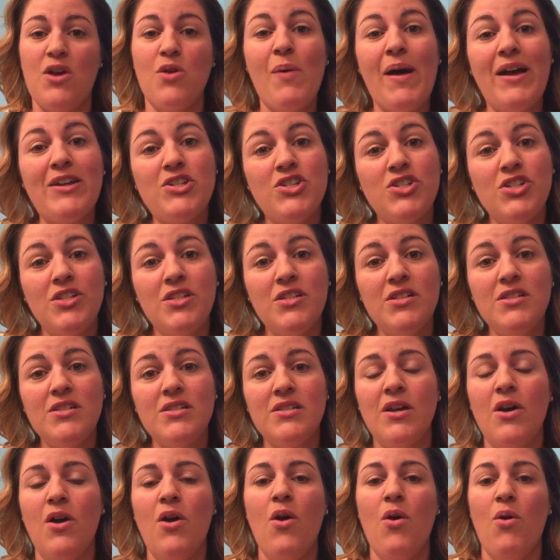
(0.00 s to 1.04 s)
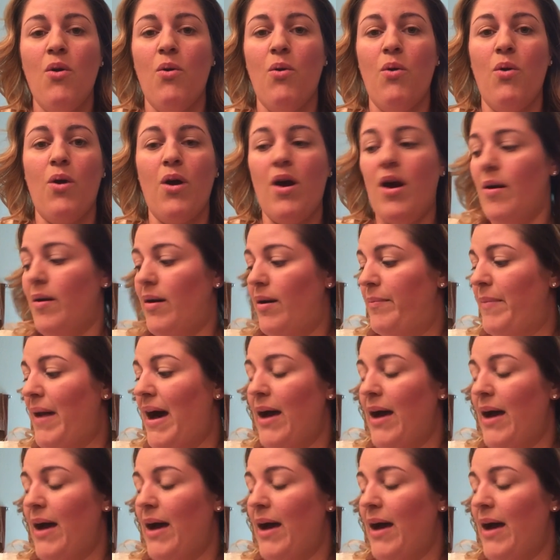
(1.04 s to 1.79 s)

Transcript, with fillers: questions or um,